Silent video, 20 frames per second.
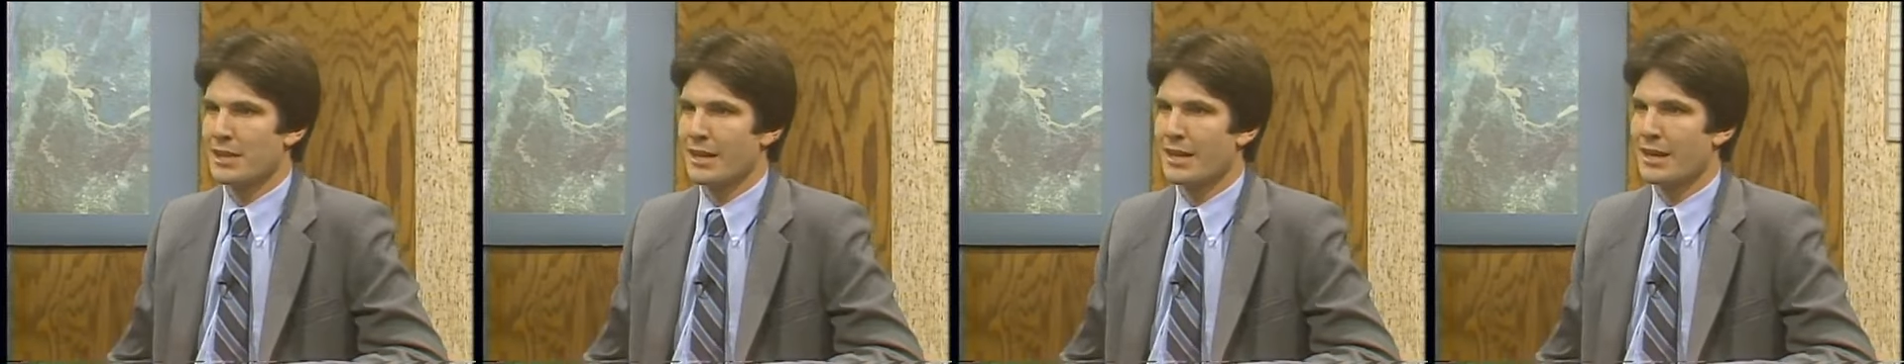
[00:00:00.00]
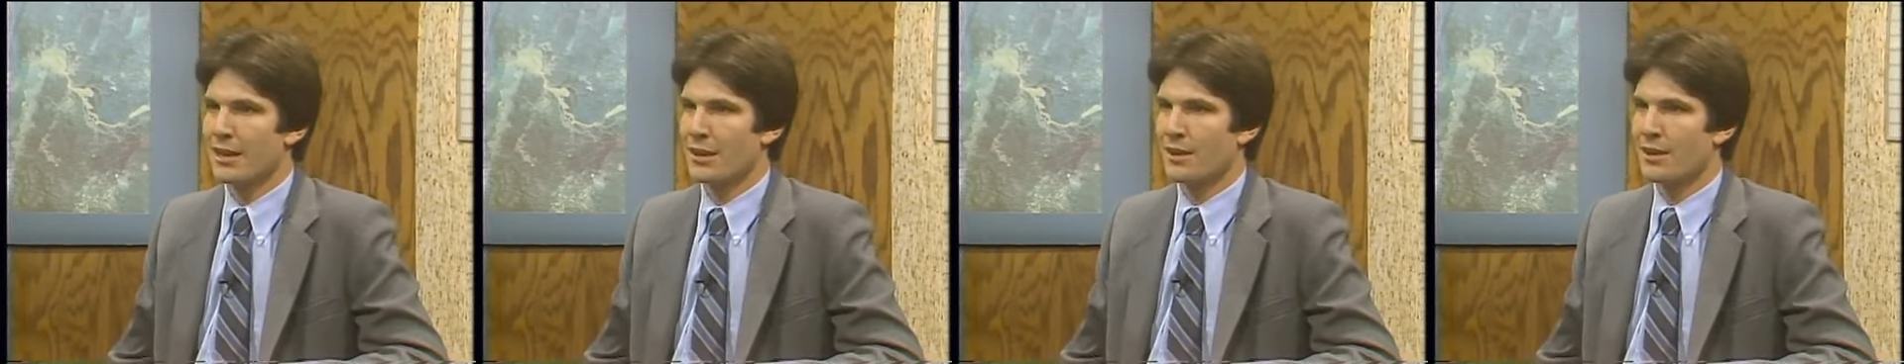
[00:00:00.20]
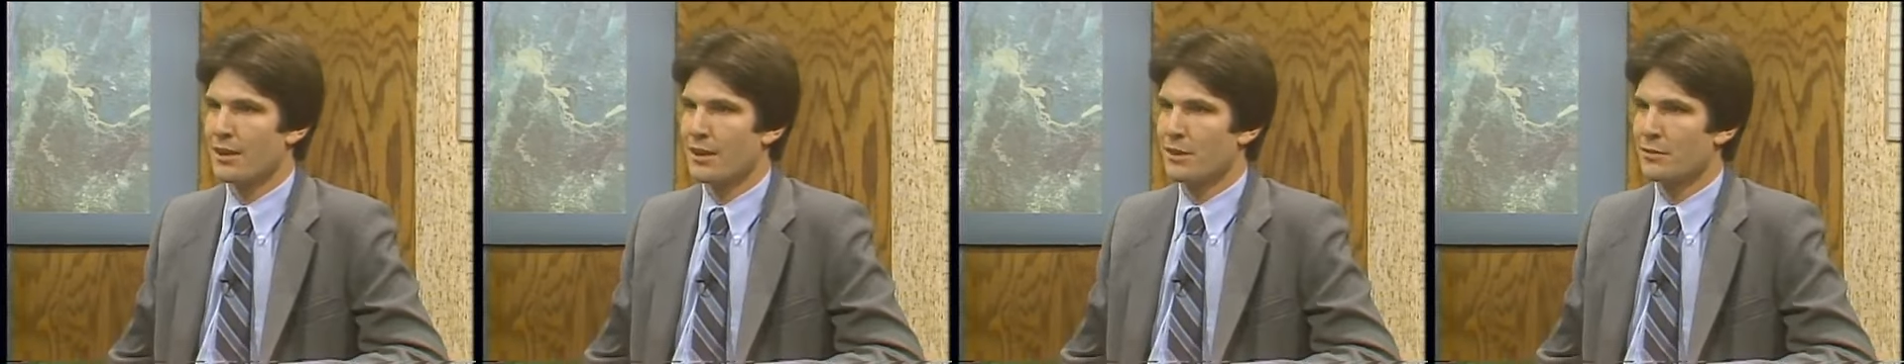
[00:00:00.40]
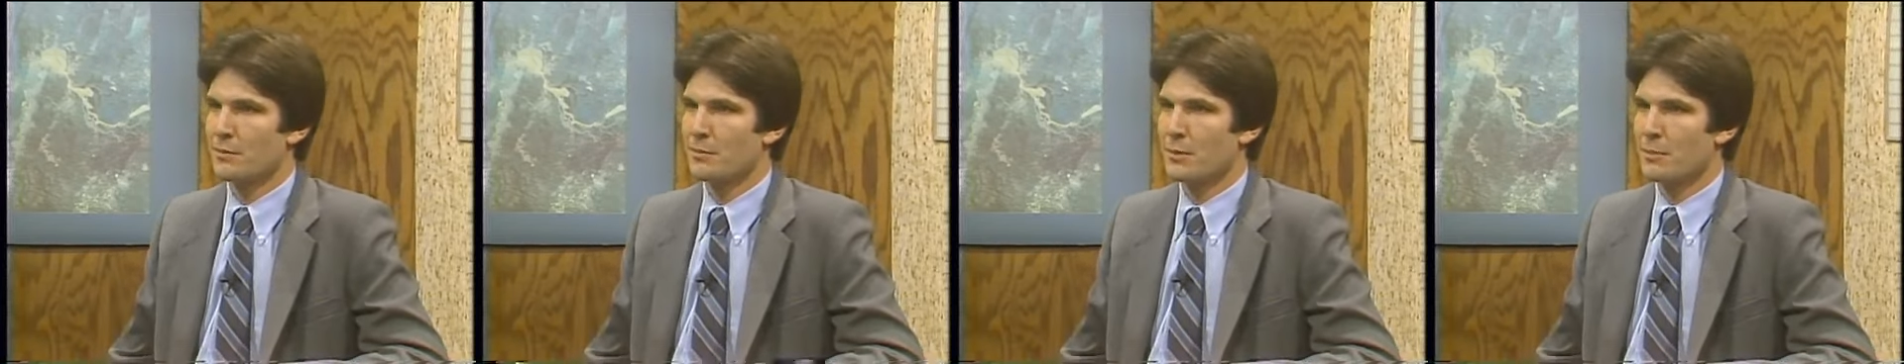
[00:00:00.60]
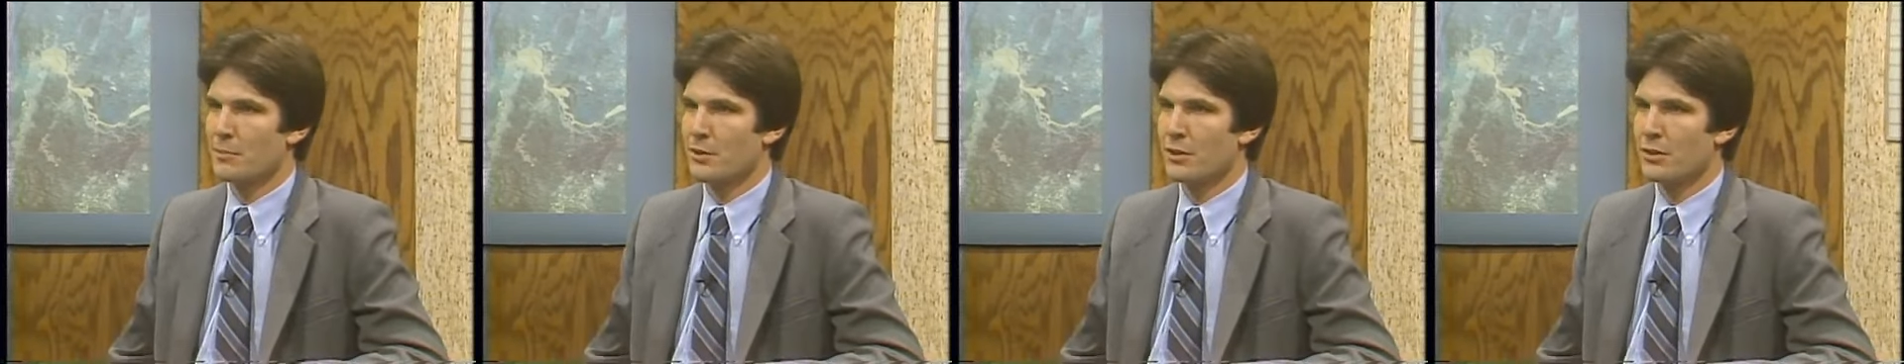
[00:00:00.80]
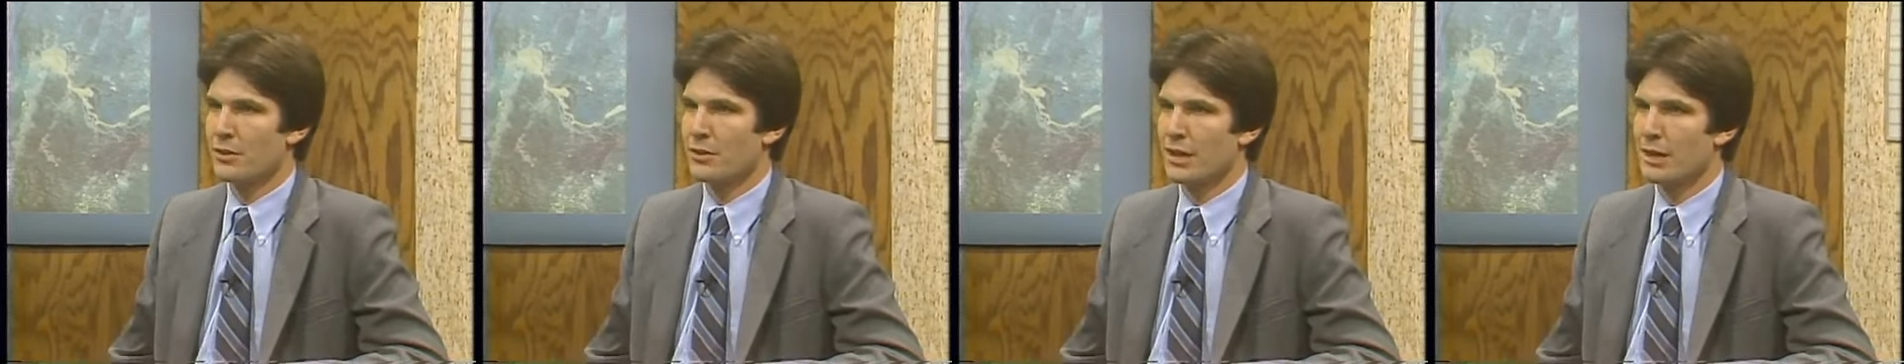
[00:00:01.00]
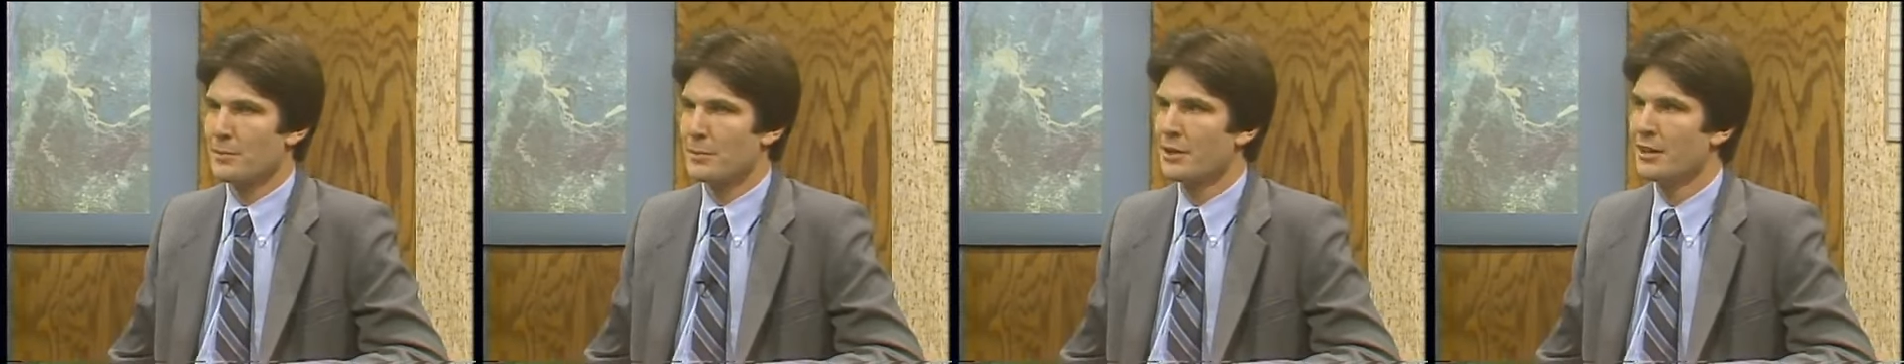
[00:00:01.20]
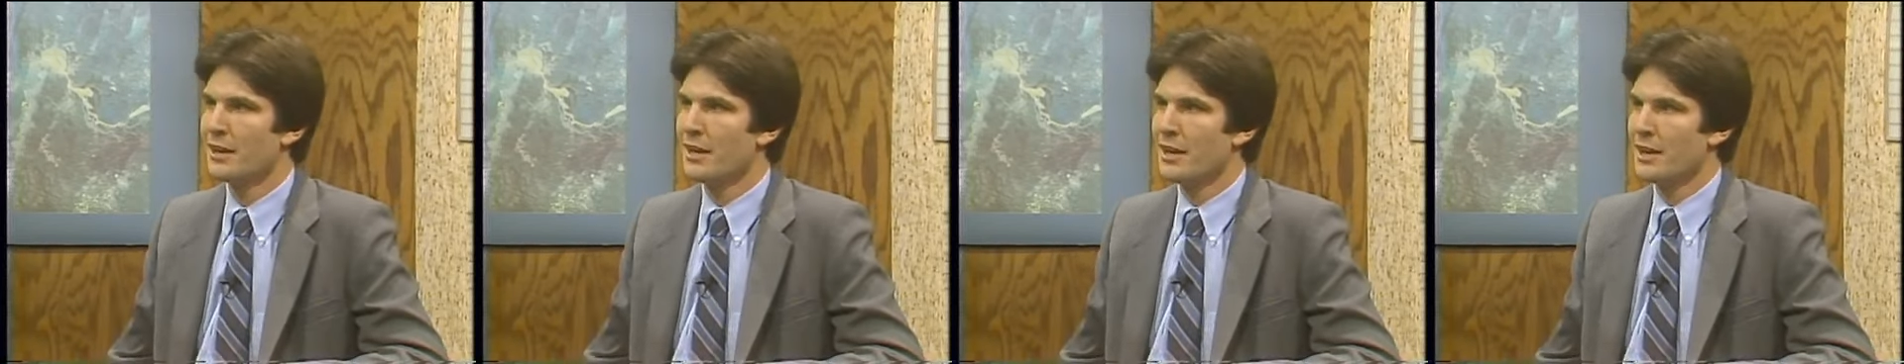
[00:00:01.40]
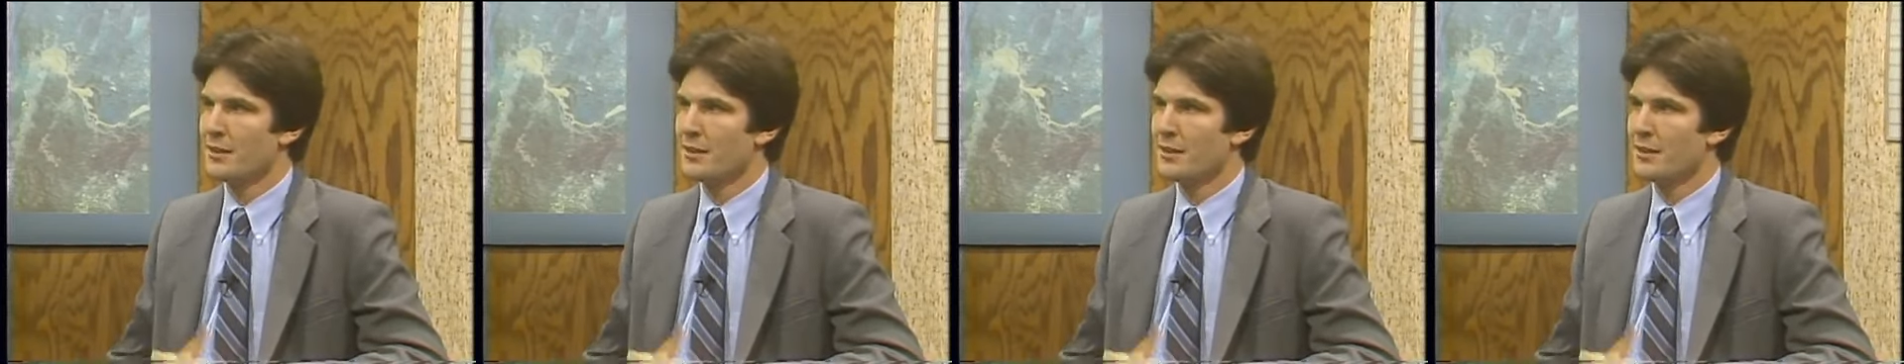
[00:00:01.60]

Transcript: I got a call from a programmer